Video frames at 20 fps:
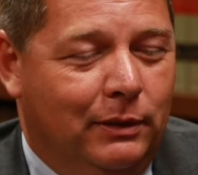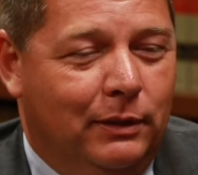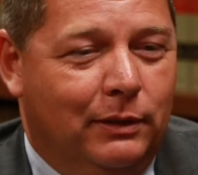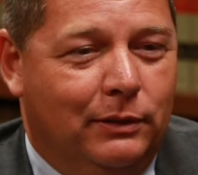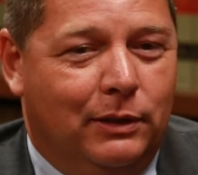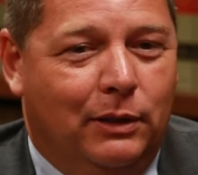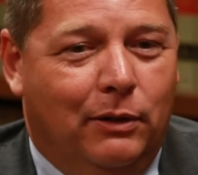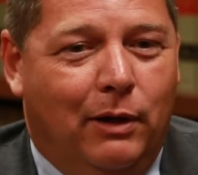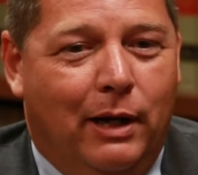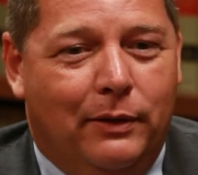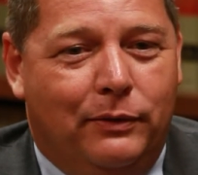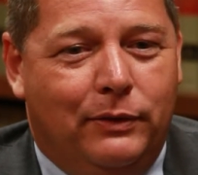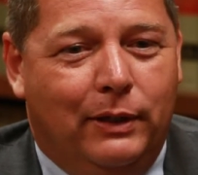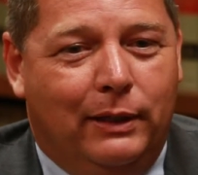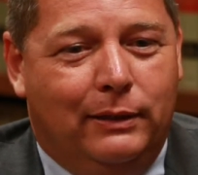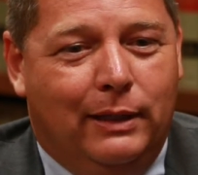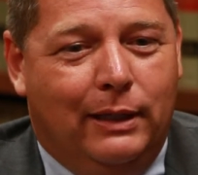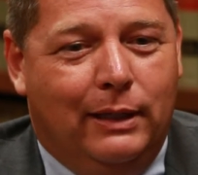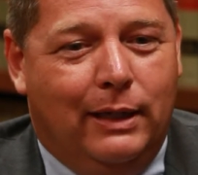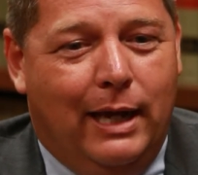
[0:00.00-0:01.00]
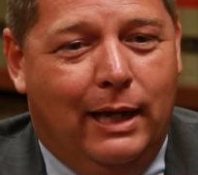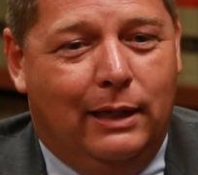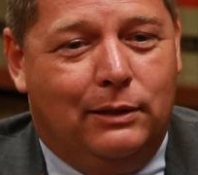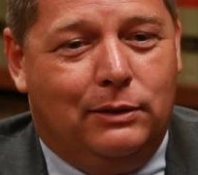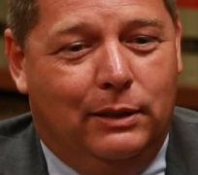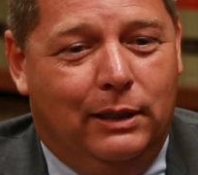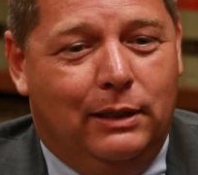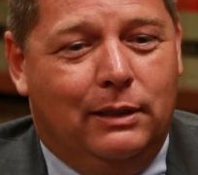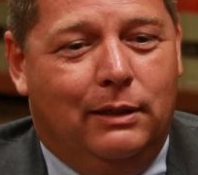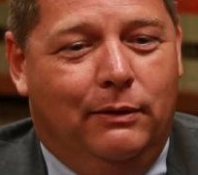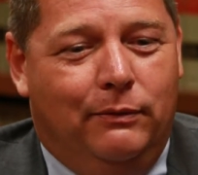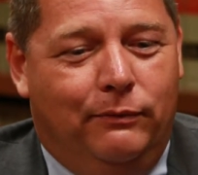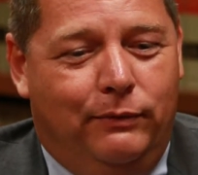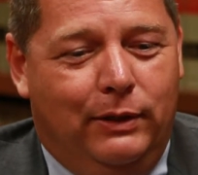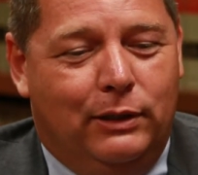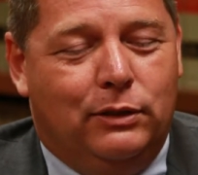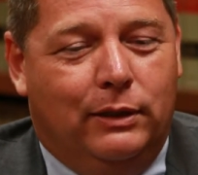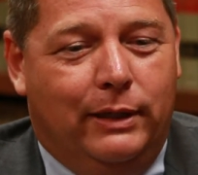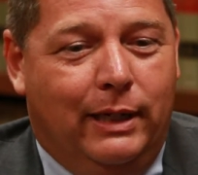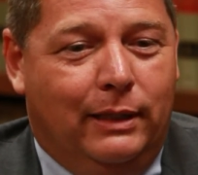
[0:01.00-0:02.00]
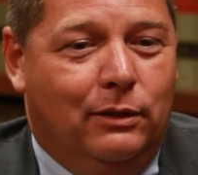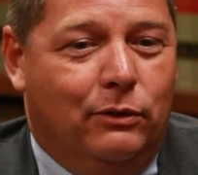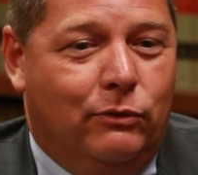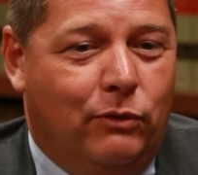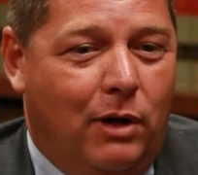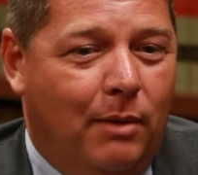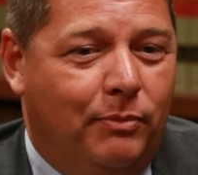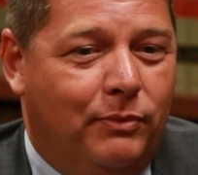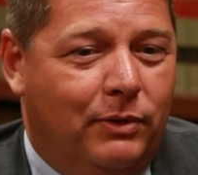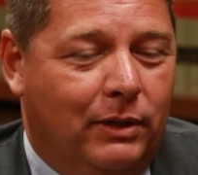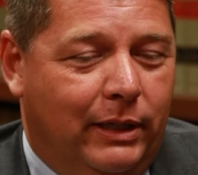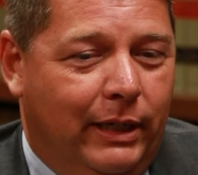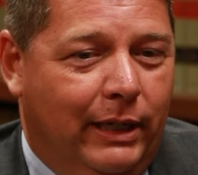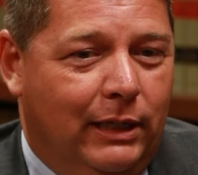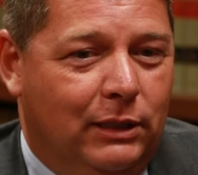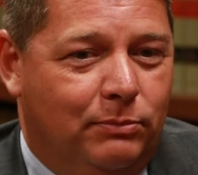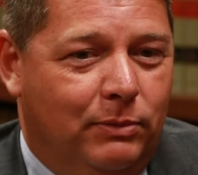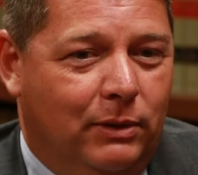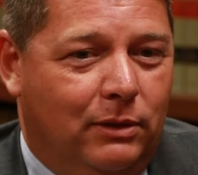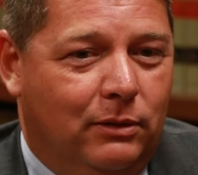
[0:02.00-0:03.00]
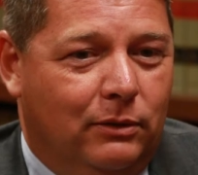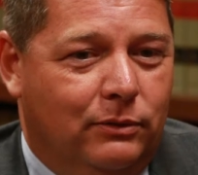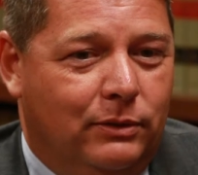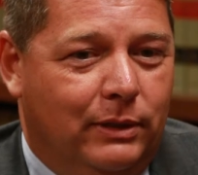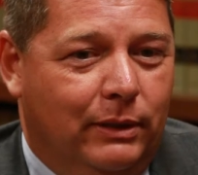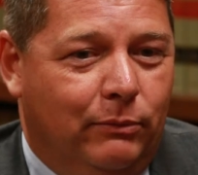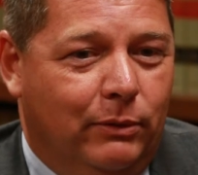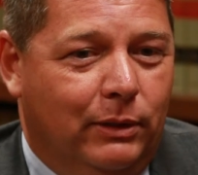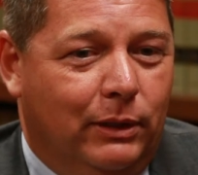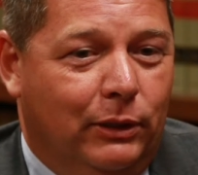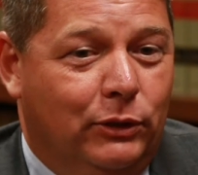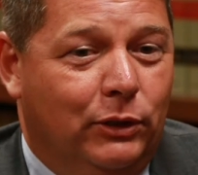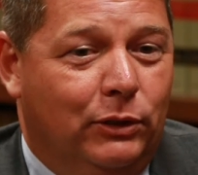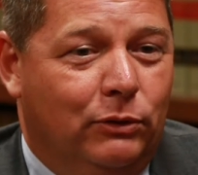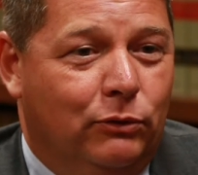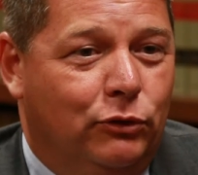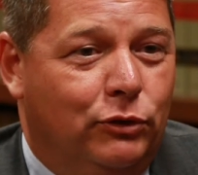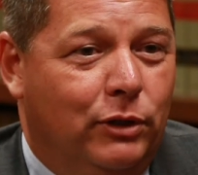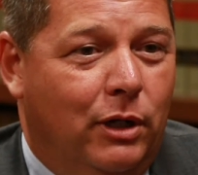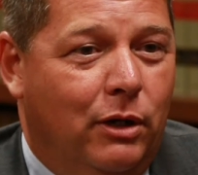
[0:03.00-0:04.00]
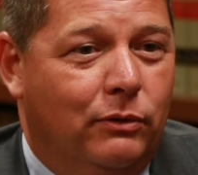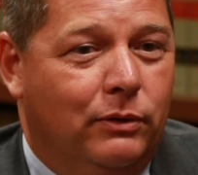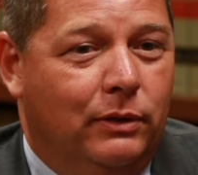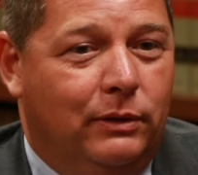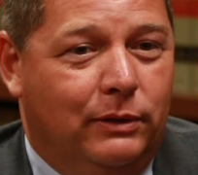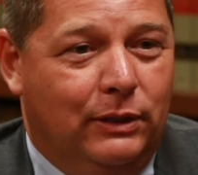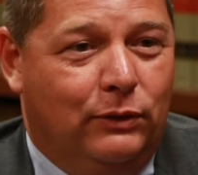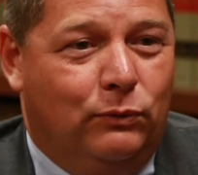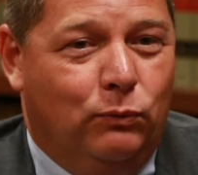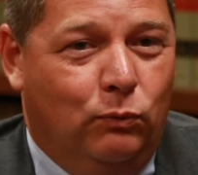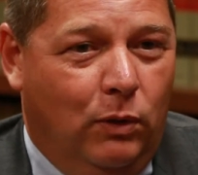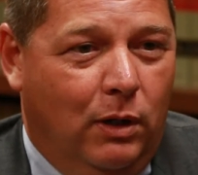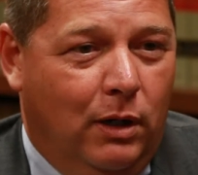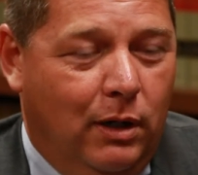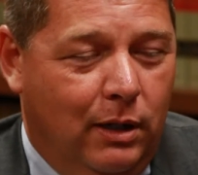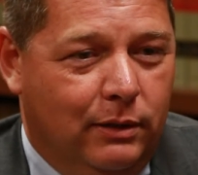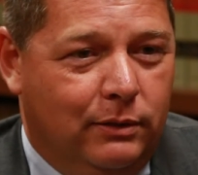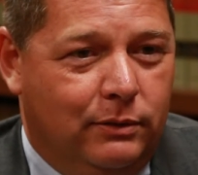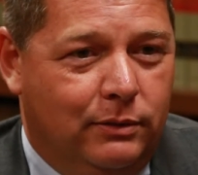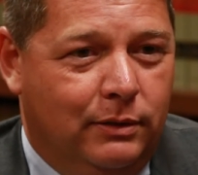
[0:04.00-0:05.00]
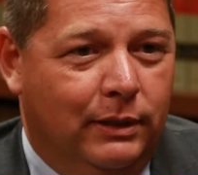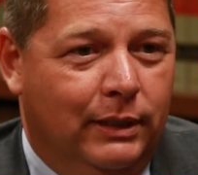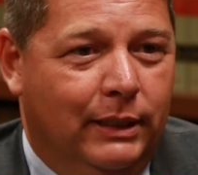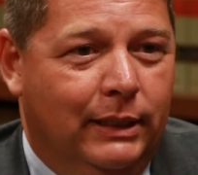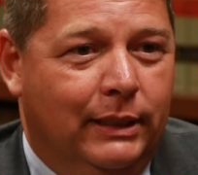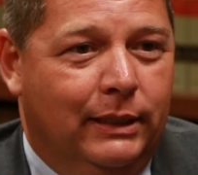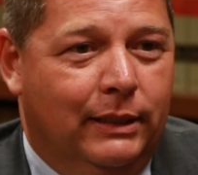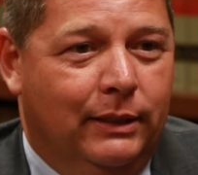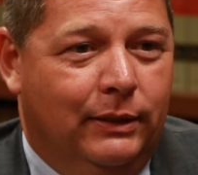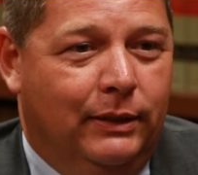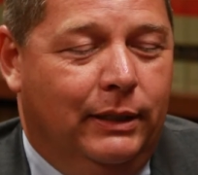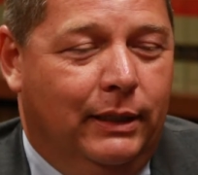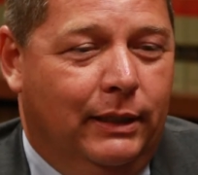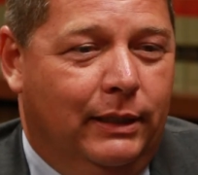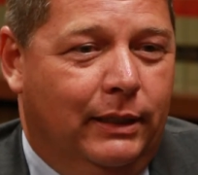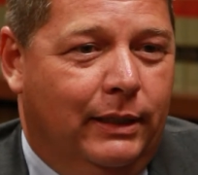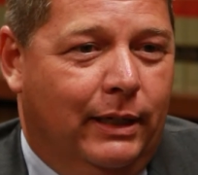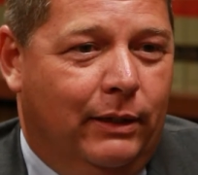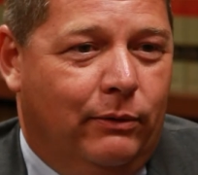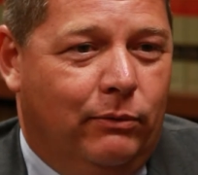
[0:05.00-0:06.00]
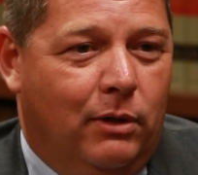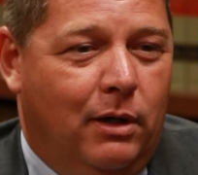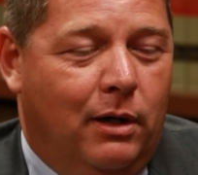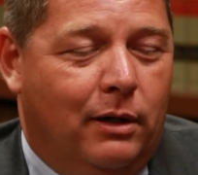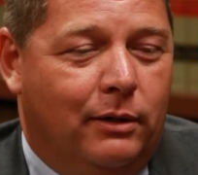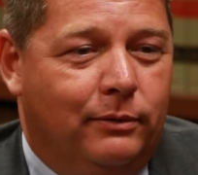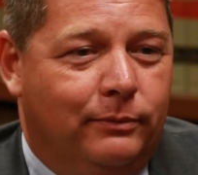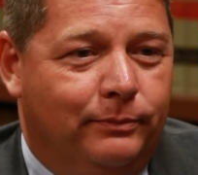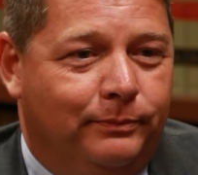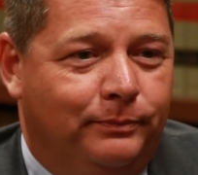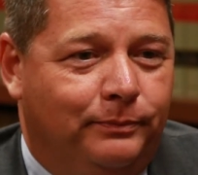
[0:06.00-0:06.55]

So I think they eventually had to drop the case because they really couldn't show that this was the Indian Head Rock.